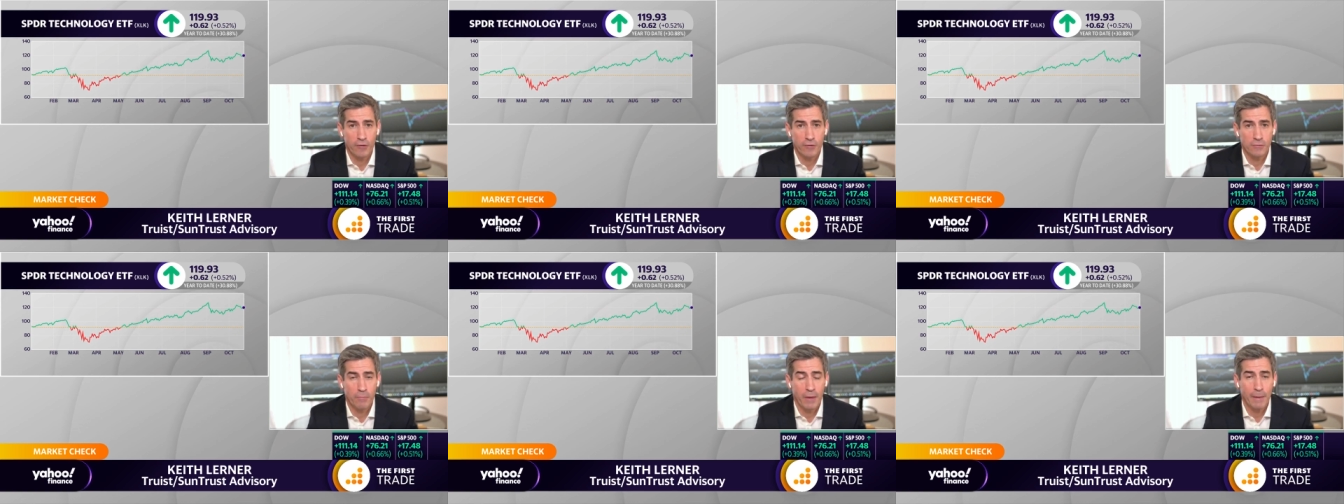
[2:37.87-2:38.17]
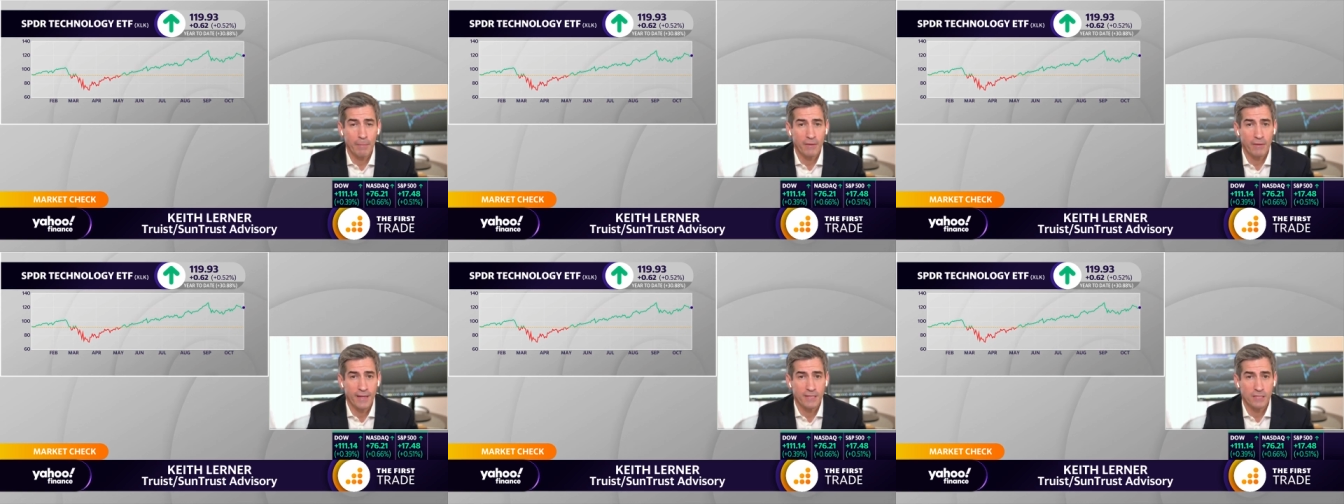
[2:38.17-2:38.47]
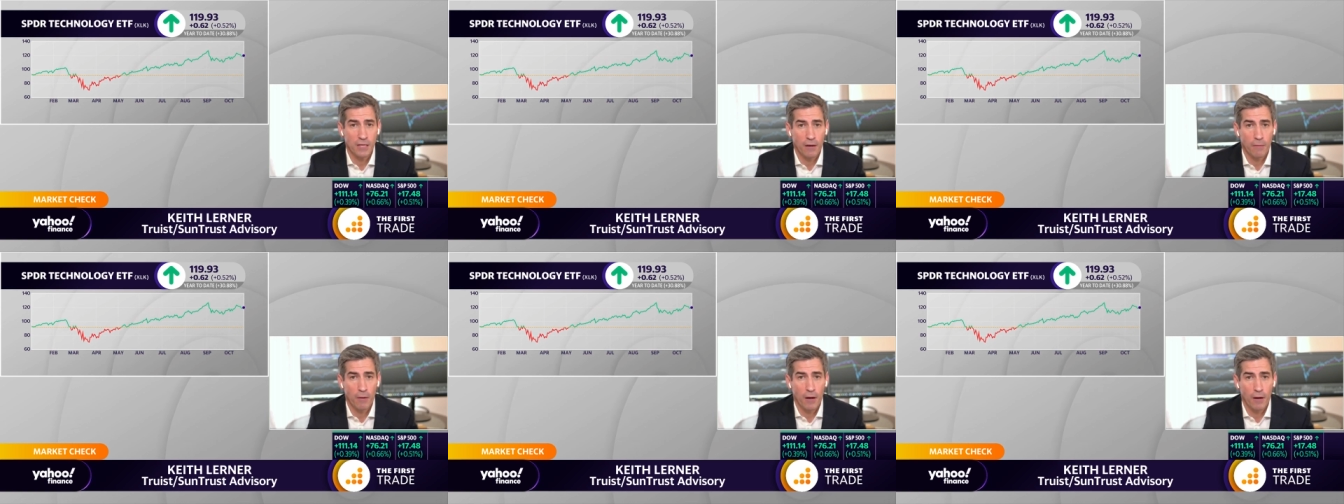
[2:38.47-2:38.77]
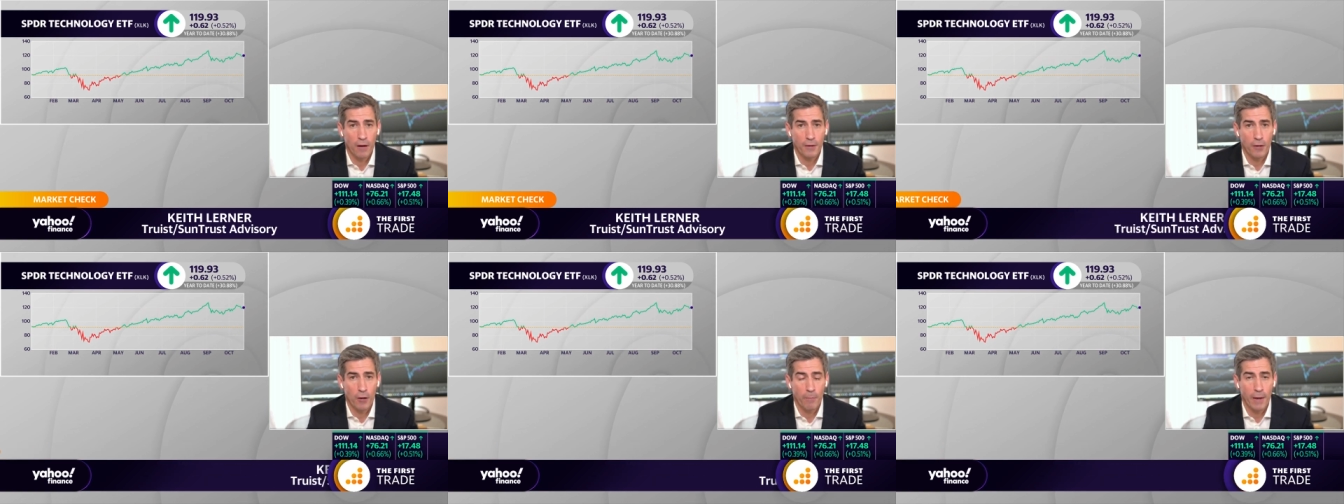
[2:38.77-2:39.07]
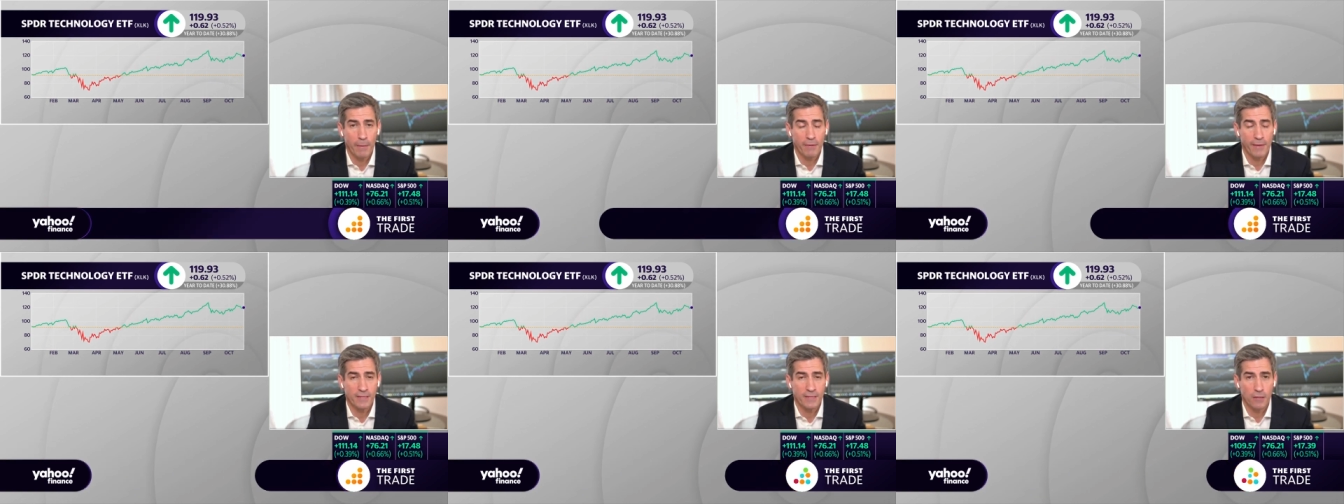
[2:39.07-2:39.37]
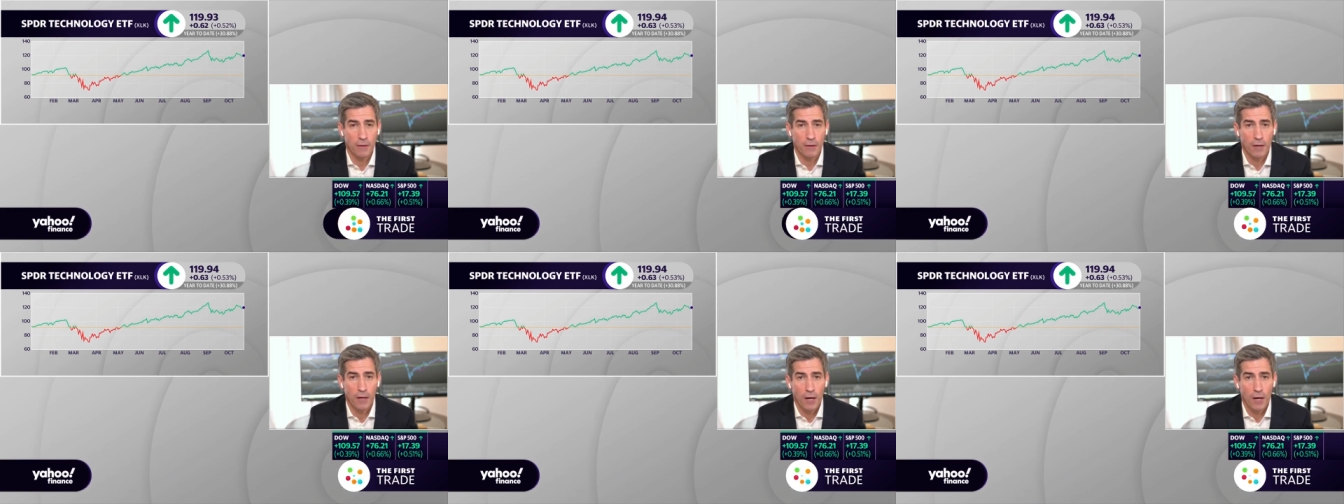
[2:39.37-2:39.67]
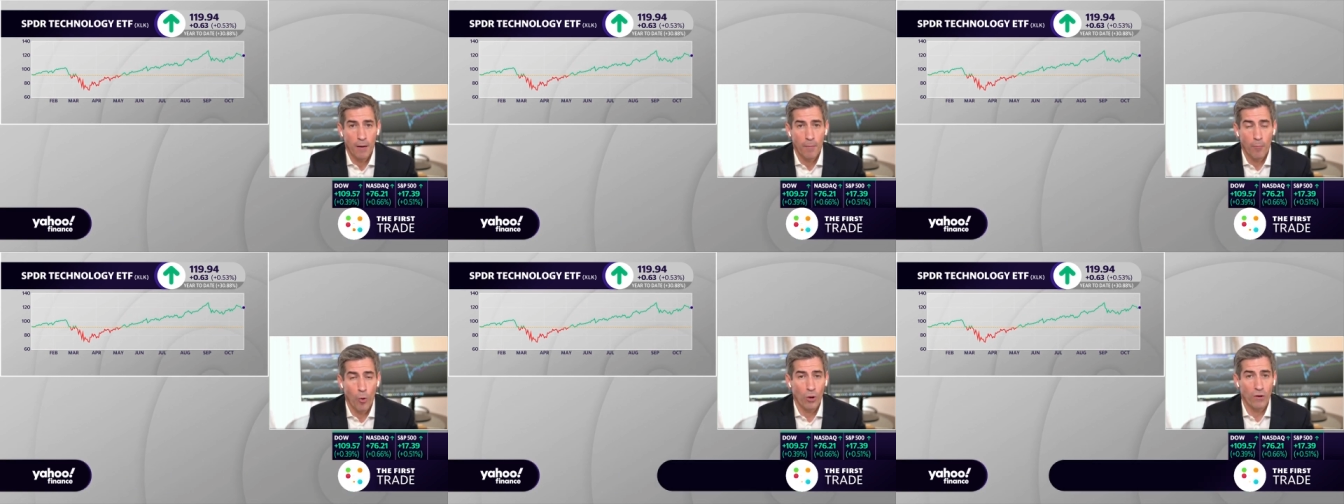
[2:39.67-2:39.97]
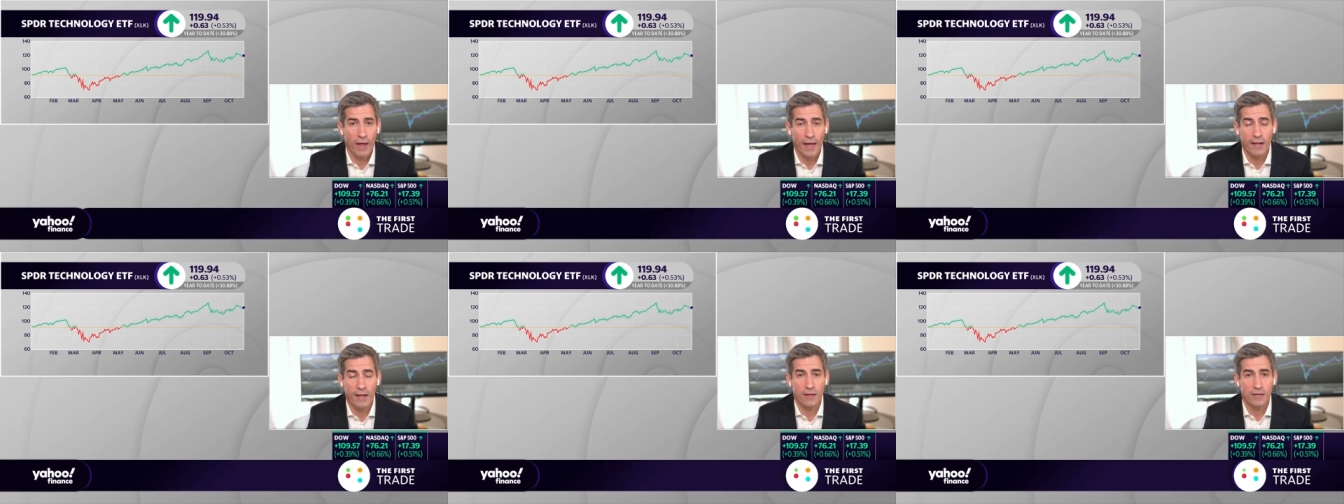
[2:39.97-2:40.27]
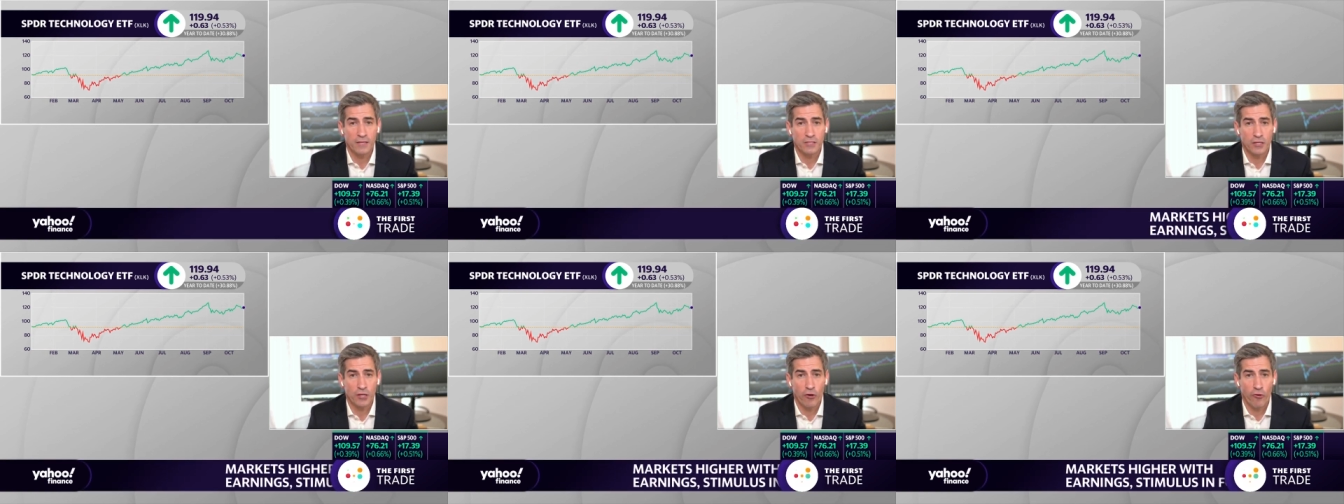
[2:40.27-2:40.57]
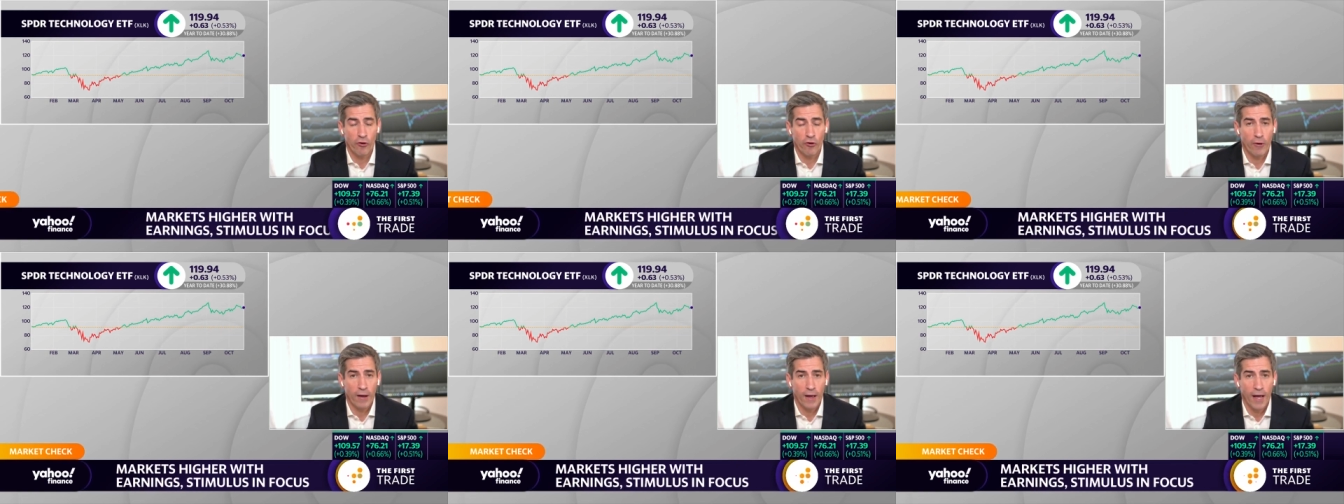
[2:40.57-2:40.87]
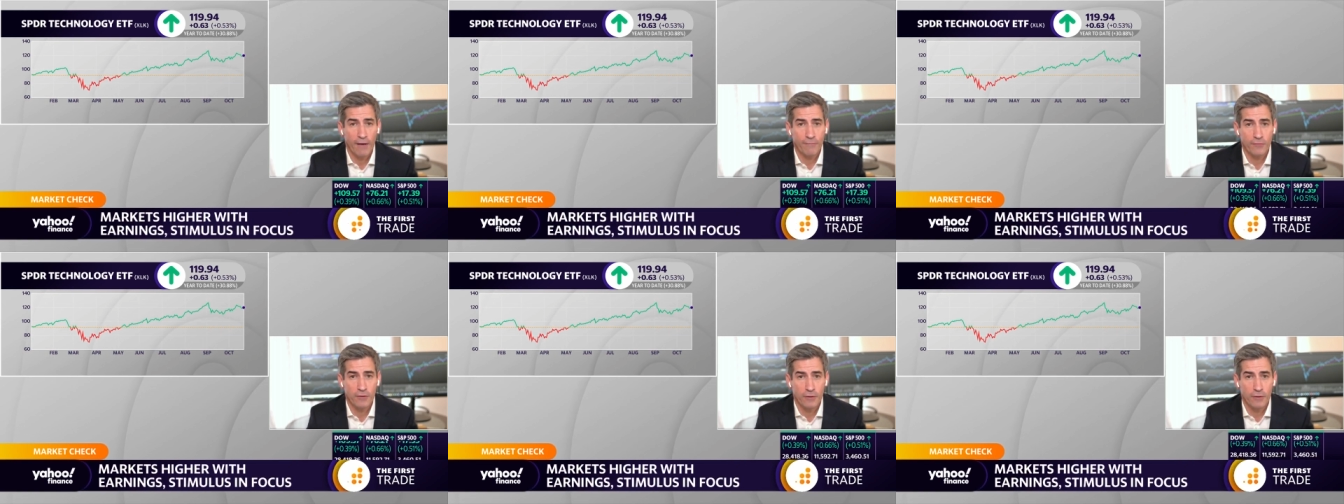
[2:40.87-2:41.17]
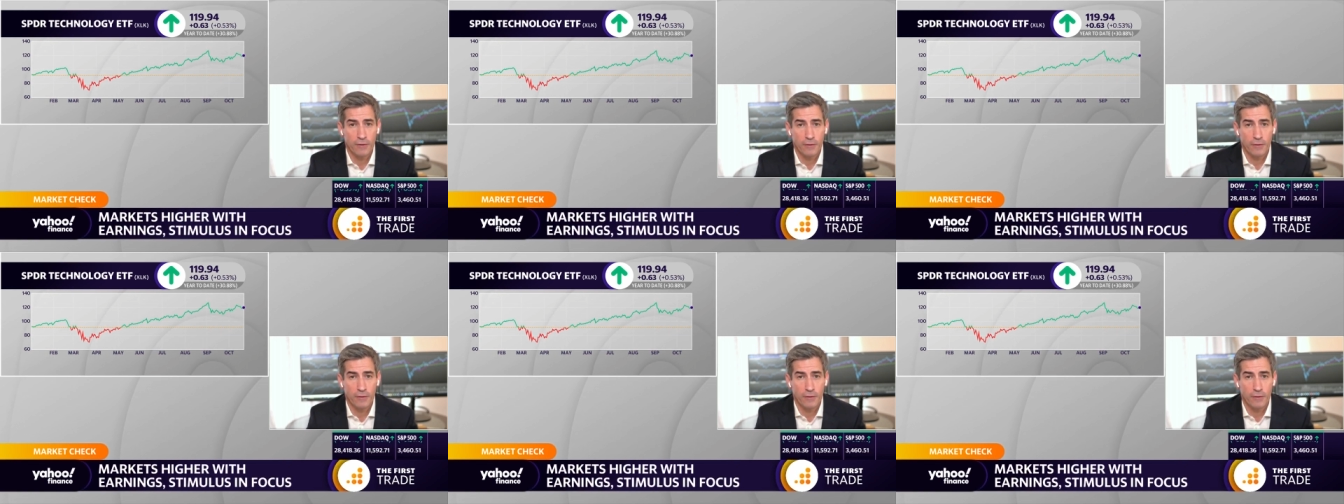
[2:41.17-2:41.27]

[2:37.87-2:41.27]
Maybe that's, a more likely scenario after,